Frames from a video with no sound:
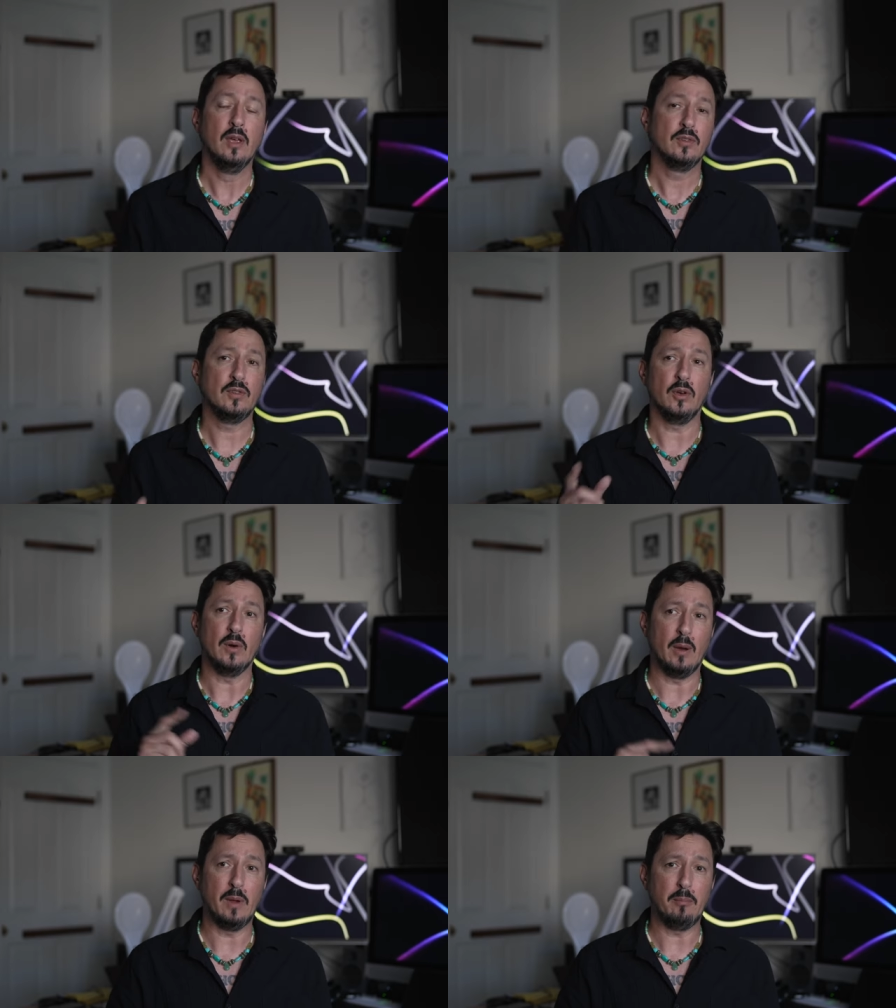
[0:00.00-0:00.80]
So
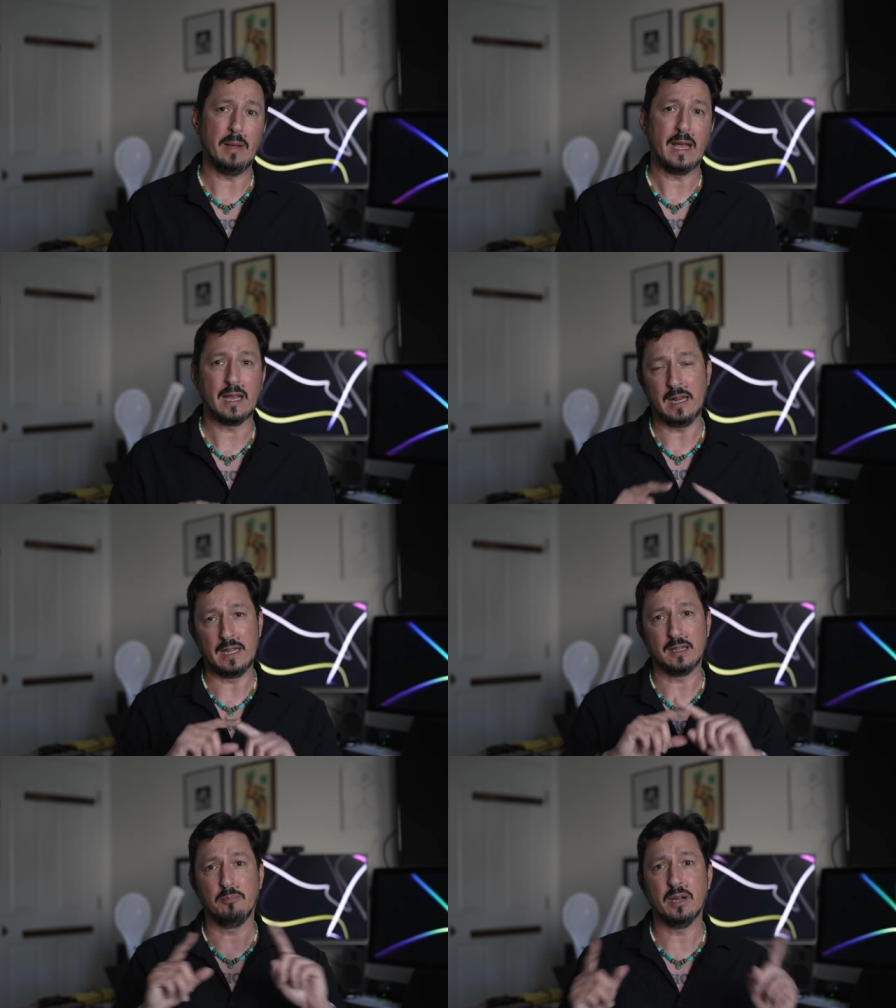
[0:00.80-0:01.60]
I went back and
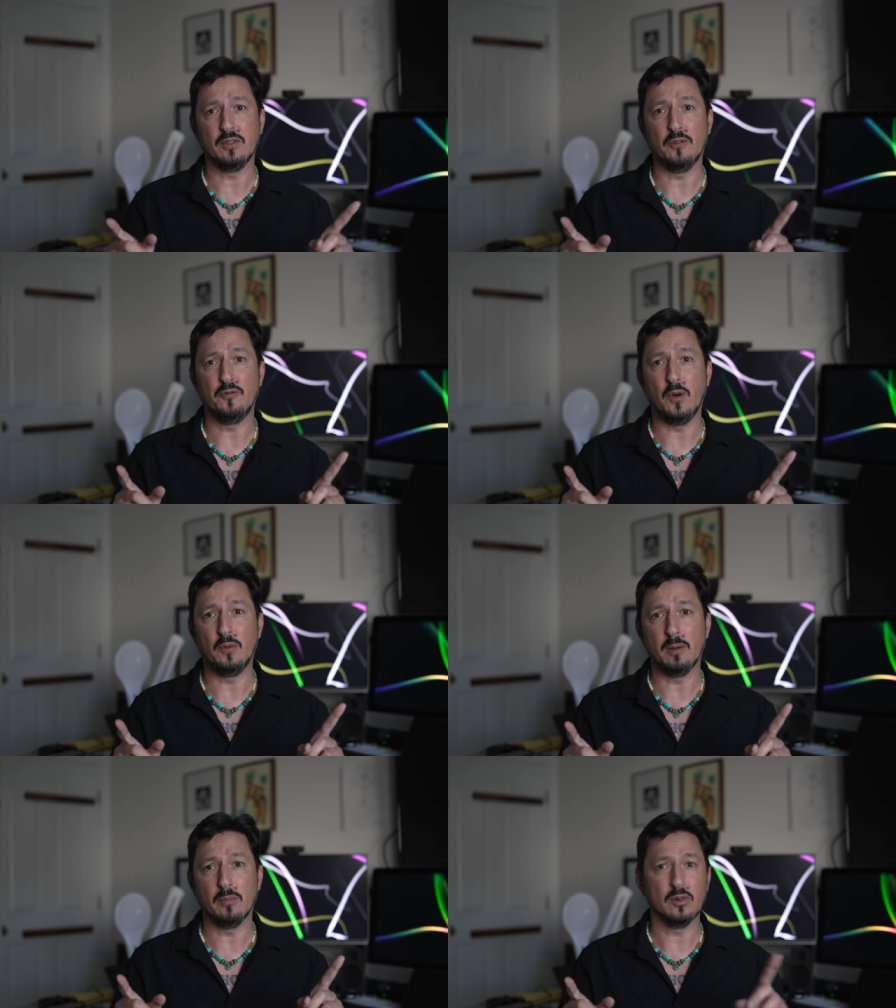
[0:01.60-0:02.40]
I compared the
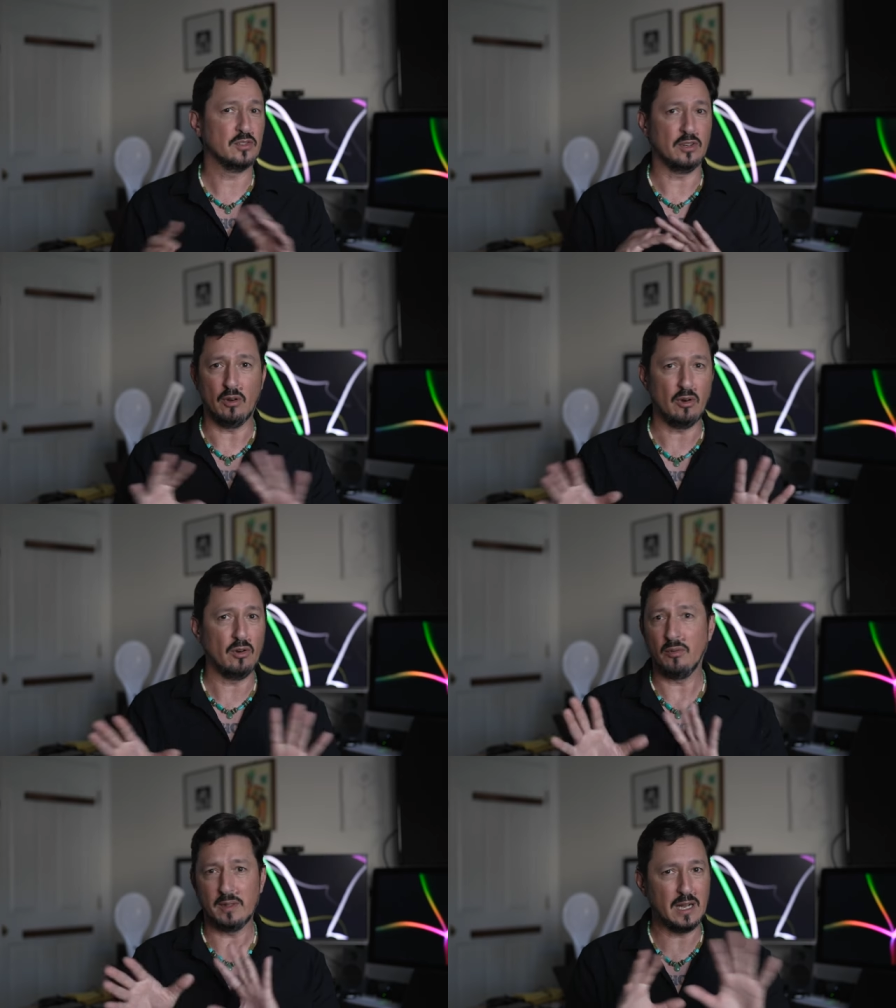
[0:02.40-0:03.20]
phone numbers and
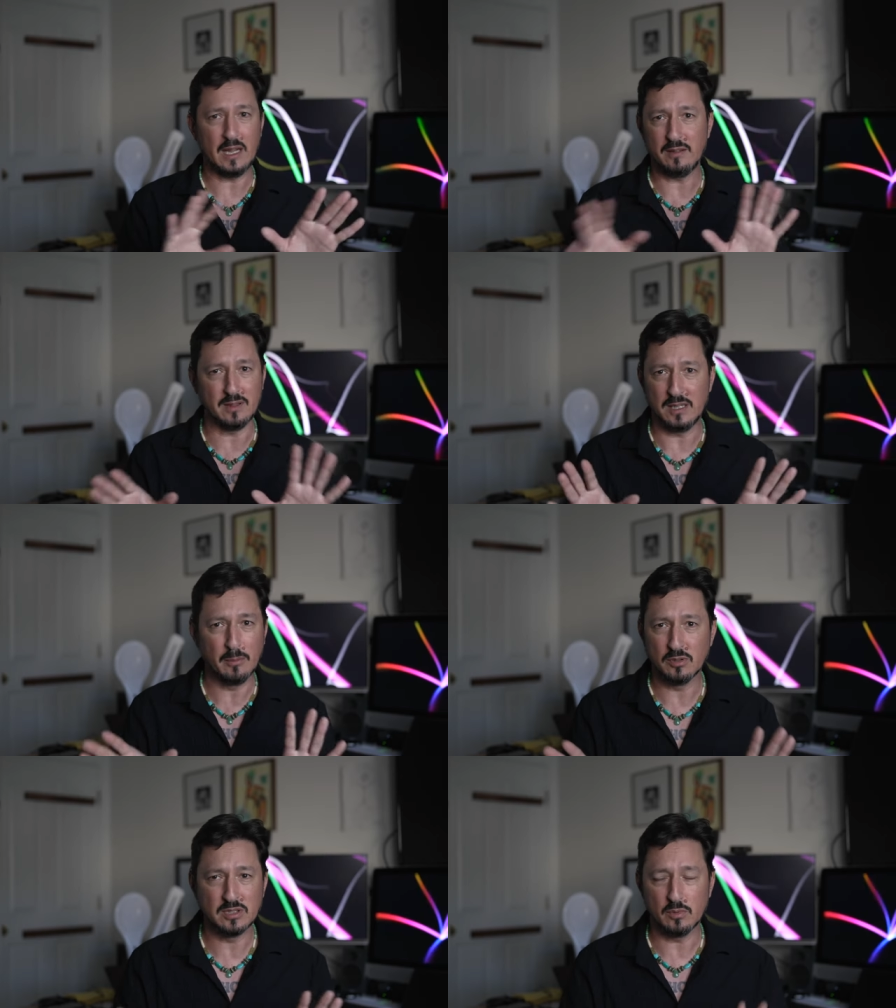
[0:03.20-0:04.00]
all the
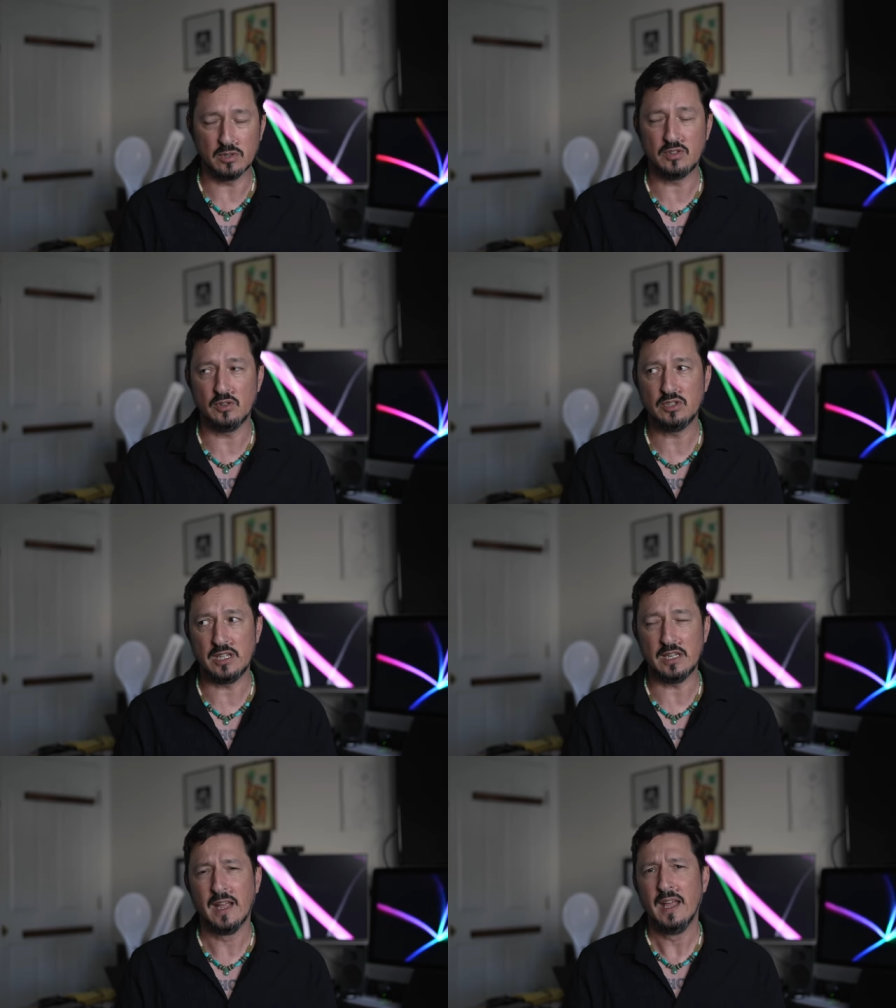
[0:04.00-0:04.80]
numbers that were
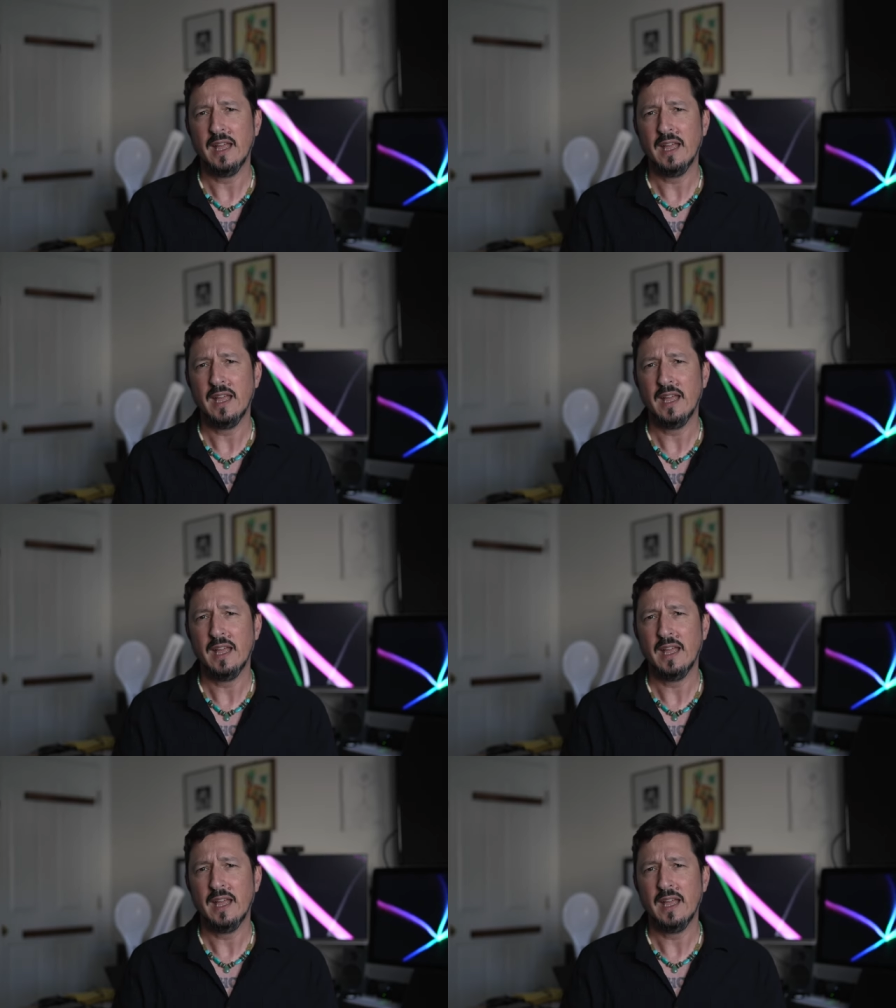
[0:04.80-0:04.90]
associated